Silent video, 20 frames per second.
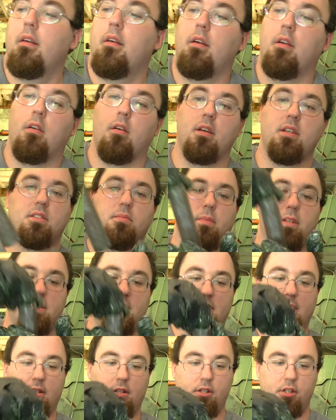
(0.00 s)
grease my
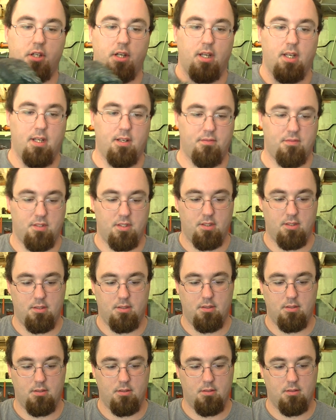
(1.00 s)
center shaft.
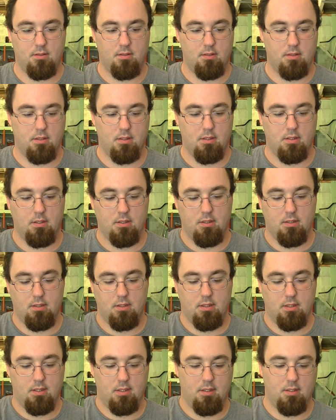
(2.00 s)

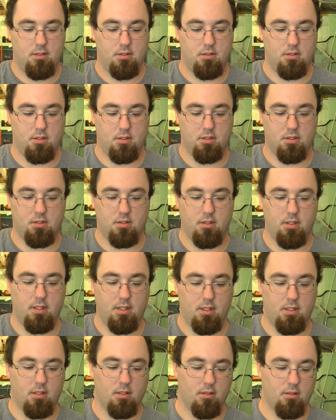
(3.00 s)
So I'll just go
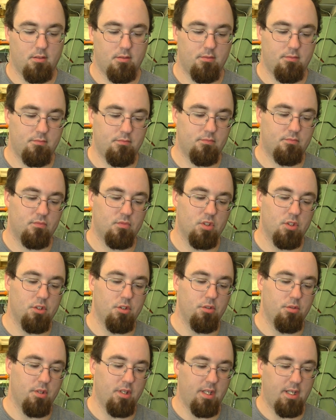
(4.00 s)
ahead and
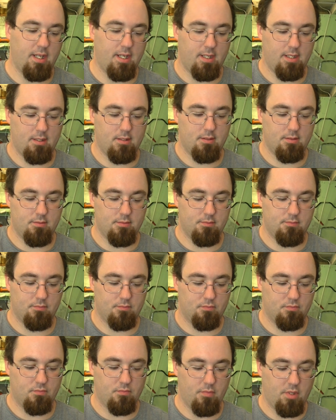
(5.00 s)
do that.
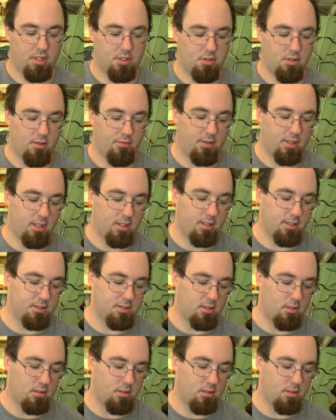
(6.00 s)
Make sure I've got a nice